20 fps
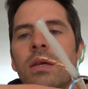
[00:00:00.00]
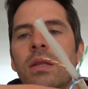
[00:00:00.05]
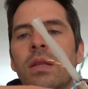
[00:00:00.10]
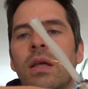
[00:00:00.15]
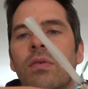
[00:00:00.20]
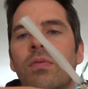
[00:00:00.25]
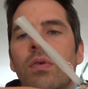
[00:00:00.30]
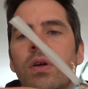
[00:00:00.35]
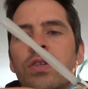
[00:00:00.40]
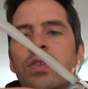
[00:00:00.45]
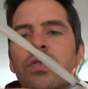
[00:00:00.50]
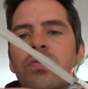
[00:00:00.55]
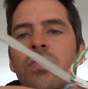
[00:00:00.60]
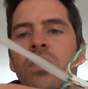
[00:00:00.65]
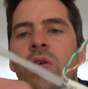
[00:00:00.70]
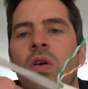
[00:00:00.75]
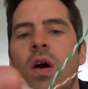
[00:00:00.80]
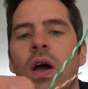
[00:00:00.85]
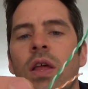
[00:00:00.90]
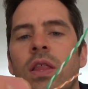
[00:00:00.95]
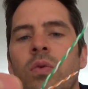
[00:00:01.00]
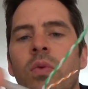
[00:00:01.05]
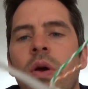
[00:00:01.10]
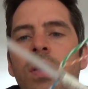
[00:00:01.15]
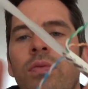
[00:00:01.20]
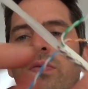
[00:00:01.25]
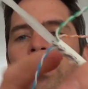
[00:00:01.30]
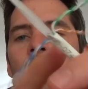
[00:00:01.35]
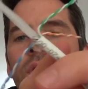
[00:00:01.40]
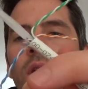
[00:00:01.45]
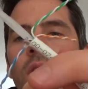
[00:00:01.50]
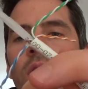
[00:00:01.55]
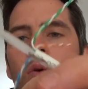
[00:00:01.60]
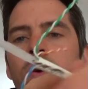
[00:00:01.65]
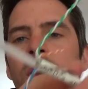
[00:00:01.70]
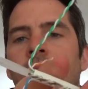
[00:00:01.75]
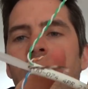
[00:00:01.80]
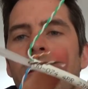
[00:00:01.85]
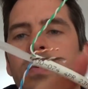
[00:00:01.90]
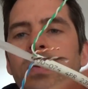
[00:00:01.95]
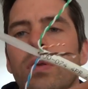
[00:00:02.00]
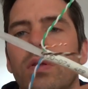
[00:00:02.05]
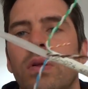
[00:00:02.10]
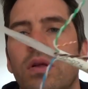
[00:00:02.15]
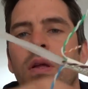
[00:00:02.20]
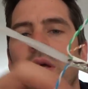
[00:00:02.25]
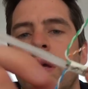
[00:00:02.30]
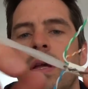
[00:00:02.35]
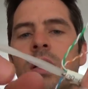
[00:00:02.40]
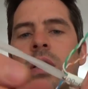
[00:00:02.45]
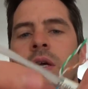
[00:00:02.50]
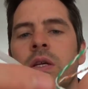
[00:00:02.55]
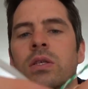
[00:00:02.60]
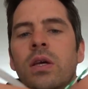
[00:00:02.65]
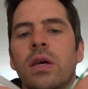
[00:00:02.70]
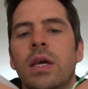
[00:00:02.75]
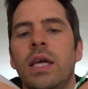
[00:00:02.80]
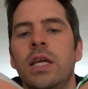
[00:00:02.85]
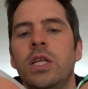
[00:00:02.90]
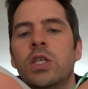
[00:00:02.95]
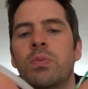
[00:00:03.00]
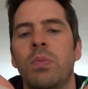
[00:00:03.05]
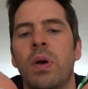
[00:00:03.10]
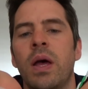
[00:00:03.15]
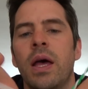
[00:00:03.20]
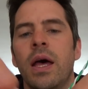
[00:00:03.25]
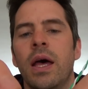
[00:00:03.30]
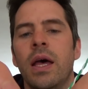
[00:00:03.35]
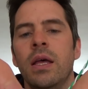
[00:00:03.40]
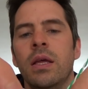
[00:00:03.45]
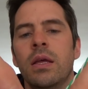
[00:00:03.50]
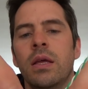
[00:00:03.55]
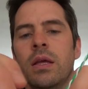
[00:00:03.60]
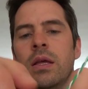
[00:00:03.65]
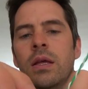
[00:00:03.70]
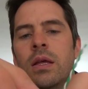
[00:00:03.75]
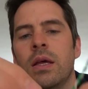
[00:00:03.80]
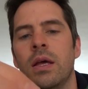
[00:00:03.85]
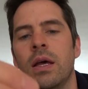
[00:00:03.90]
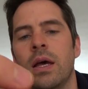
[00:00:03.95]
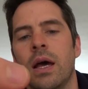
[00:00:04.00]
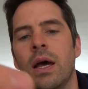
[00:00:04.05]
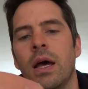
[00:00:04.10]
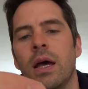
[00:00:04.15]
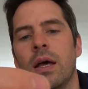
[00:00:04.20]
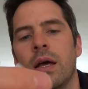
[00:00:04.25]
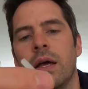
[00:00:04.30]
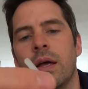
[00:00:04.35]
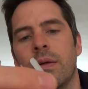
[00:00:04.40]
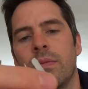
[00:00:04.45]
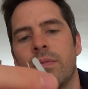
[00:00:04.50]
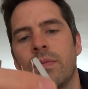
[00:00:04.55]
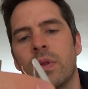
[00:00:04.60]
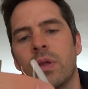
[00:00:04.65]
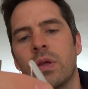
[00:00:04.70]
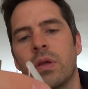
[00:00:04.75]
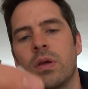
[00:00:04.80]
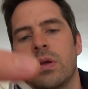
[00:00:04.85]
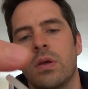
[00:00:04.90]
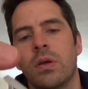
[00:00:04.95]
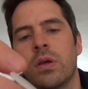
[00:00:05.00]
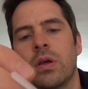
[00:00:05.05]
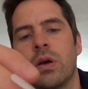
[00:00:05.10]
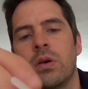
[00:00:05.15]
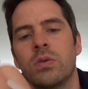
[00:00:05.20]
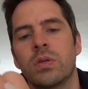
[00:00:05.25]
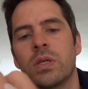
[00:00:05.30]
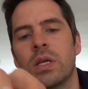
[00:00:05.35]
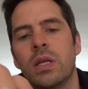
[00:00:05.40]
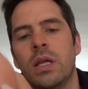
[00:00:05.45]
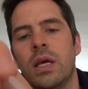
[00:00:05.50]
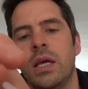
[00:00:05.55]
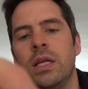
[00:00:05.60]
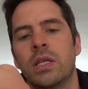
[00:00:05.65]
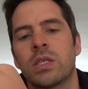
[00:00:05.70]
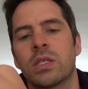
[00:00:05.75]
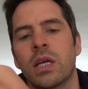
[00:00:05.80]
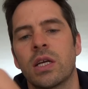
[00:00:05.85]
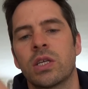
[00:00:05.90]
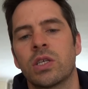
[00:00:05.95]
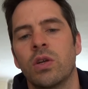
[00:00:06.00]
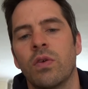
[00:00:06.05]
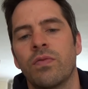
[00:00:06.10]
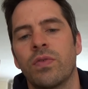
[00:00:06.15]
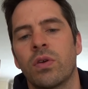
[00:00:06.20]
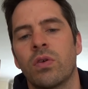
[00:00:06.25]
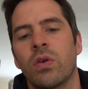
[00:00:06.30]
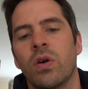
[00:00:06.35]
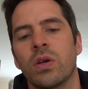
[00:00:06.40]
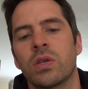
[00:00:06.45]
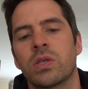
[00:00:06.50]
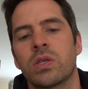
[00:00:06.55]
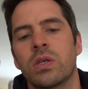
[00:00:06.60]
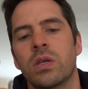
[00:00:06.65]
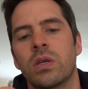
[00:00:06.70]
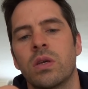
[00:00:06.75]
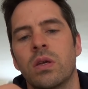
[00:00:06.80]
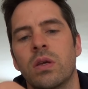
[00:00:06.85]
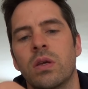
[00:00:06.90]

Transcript: that runs right the way through the whole cable. So each pair goes in each section of the cross.